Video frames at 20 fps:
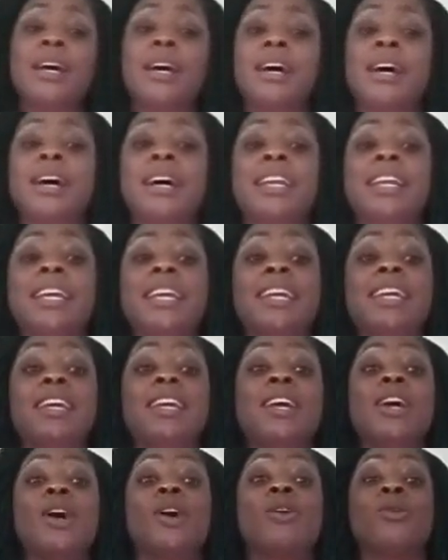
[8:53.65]

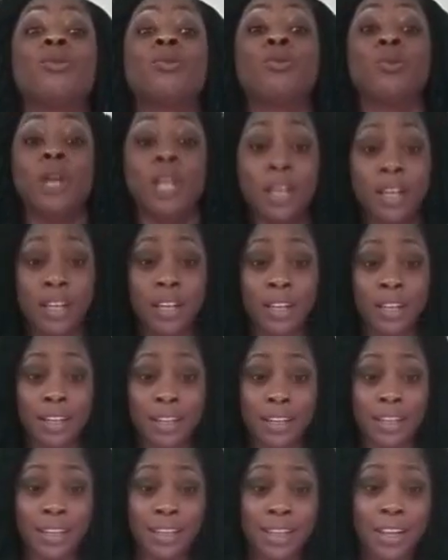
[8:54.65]
honey,
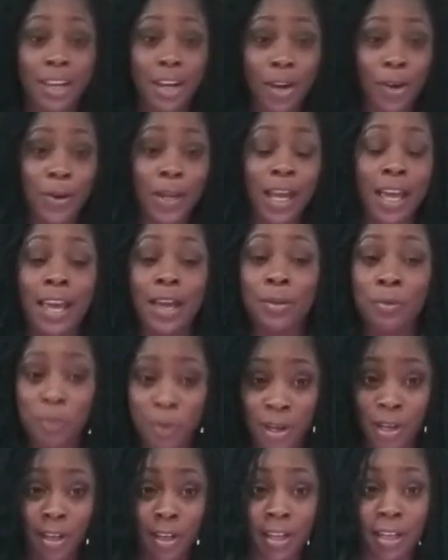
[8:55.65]
run. Okay,
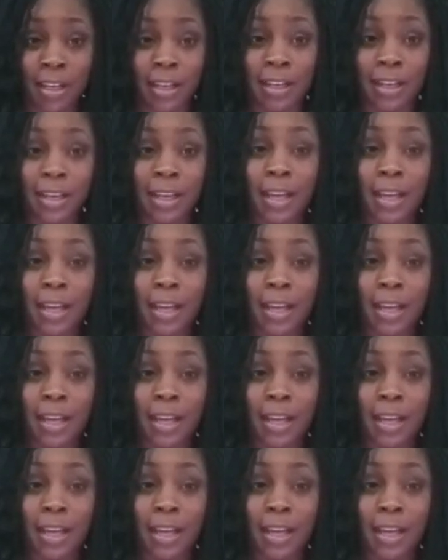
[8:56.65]
run.